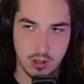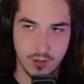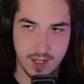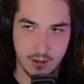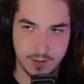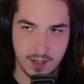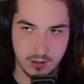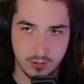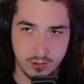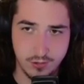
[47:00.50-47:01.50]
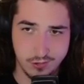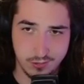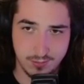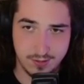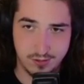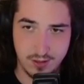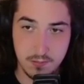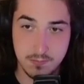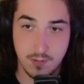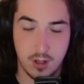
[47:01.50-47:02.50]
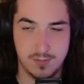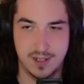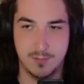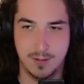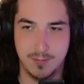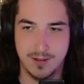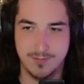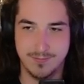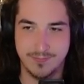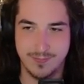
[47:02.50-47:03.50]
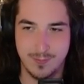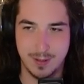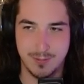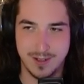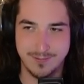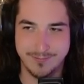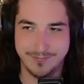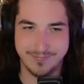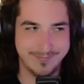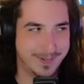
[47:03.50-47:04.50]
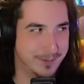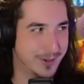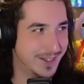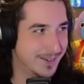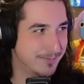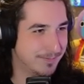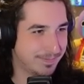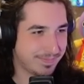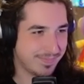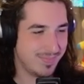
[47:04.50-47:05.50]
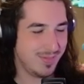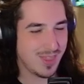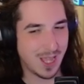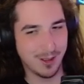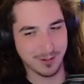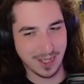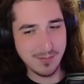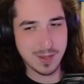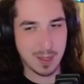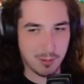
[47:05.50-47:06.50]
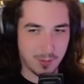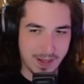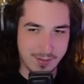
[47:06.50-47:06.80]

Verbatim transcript: all the yellow characters. Let's see. Oh my God, wait, what? Wait, what? Wait, what? Okay, Gamma 1 and